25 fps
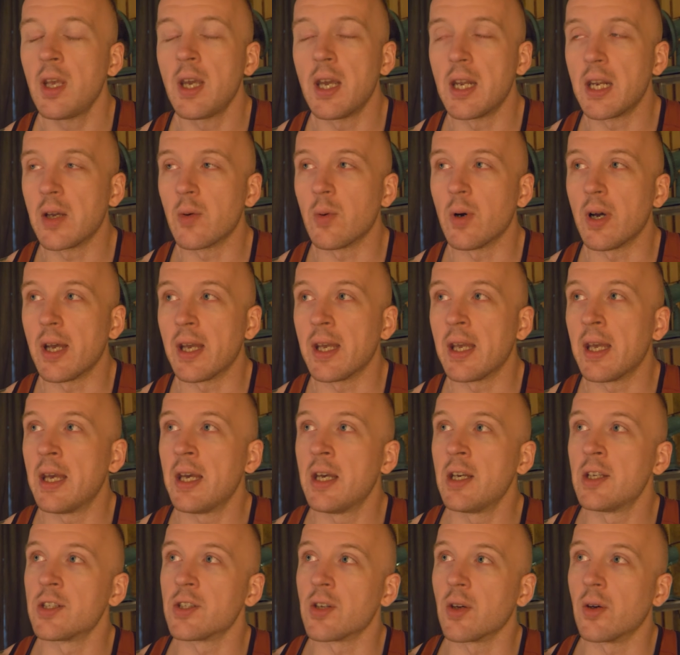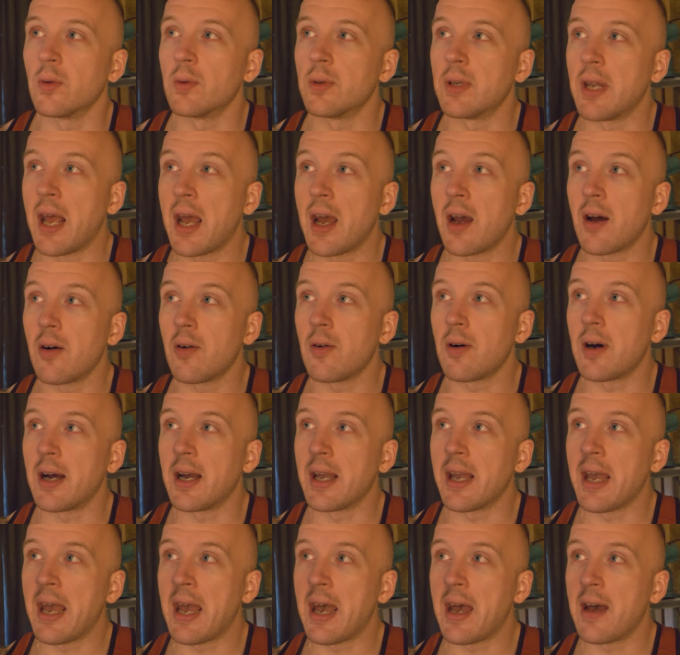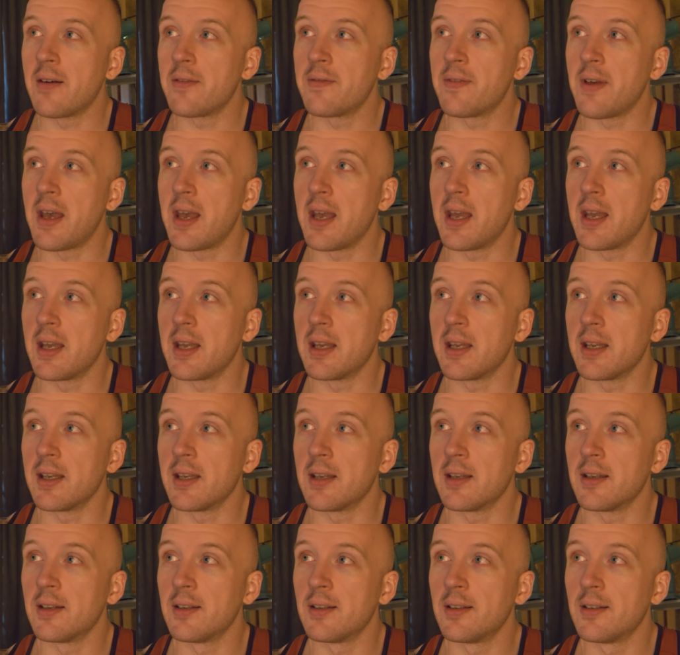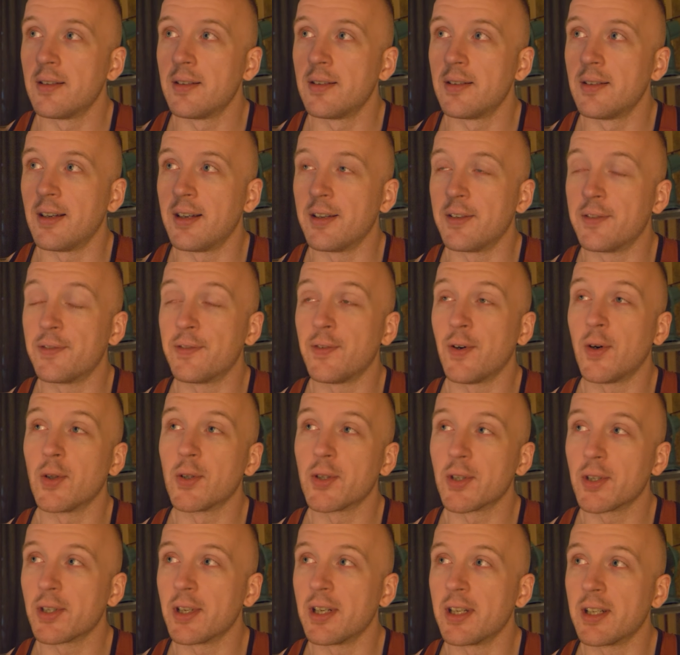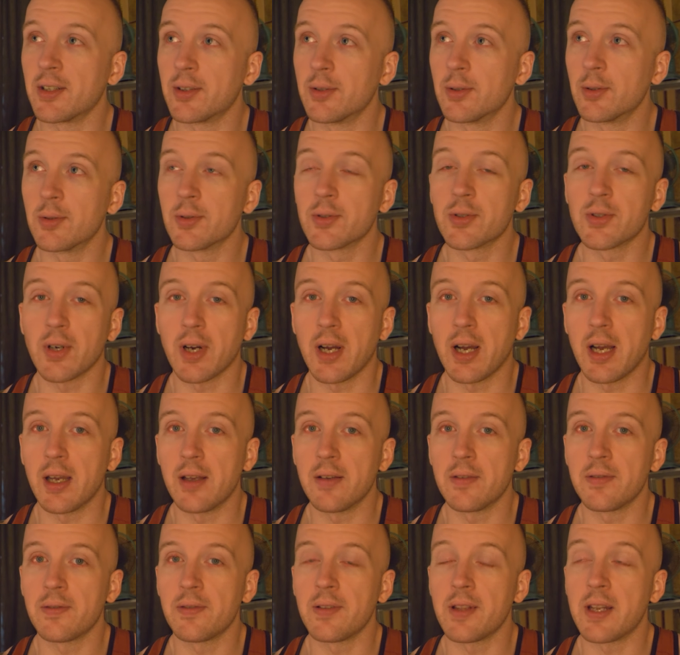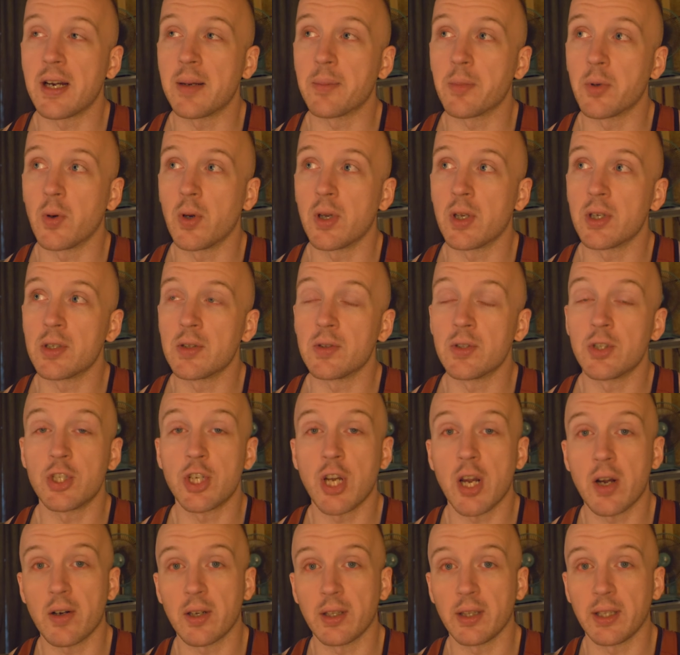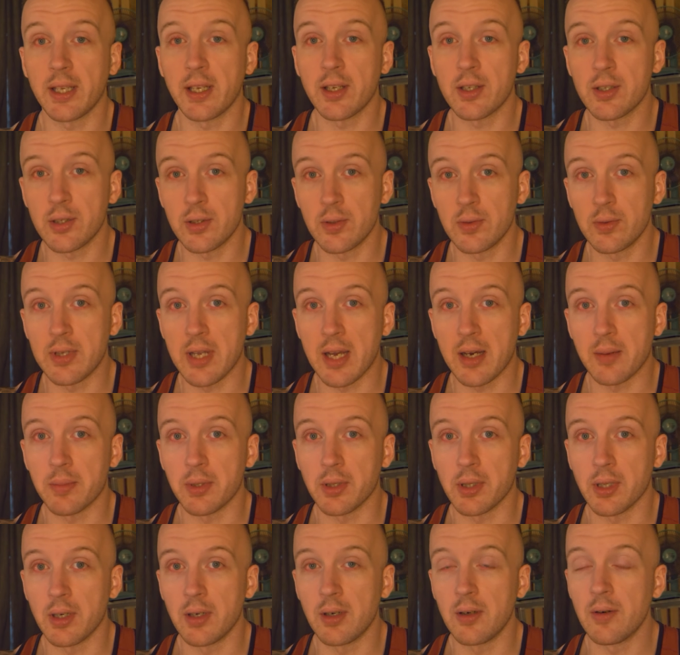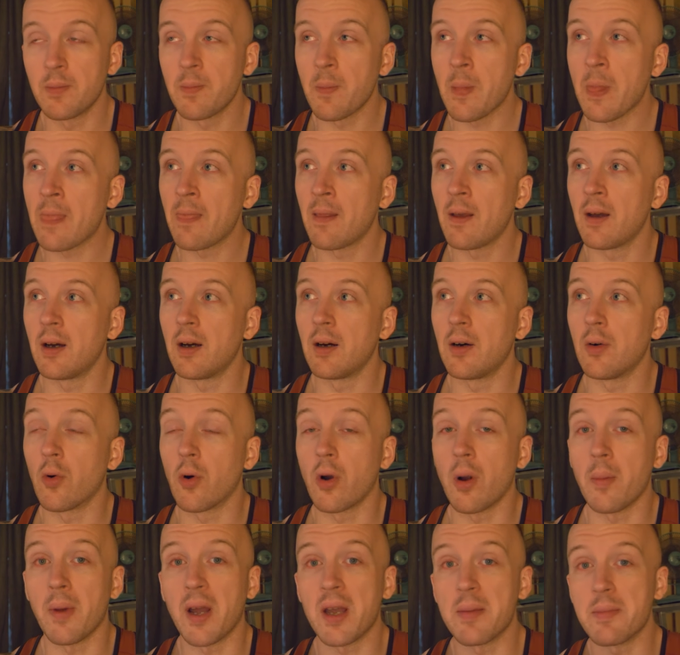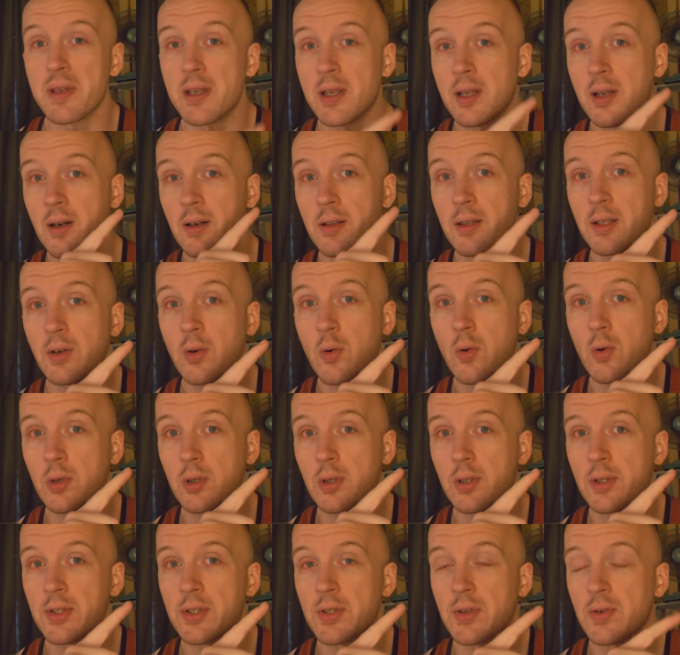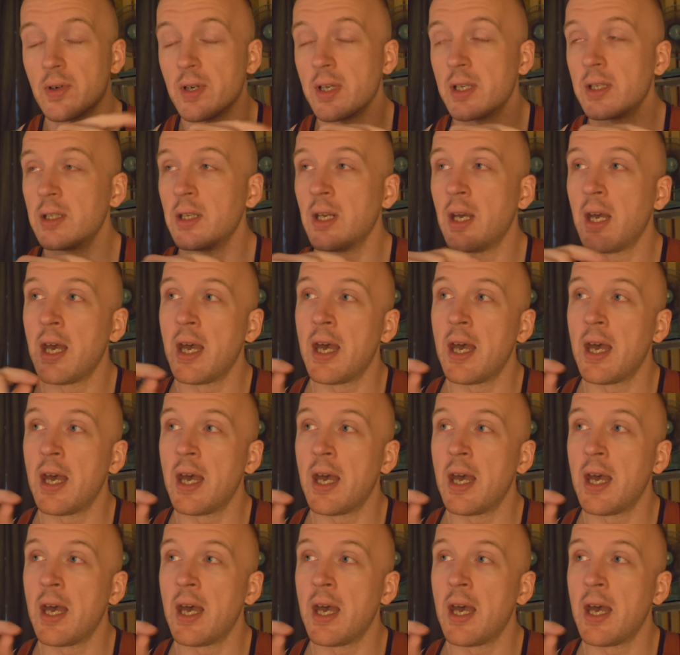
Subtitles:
Anyway, so now I have a folder in Google Drive that I'm going to share a link to down below. Or it might be here in the corner of the screen.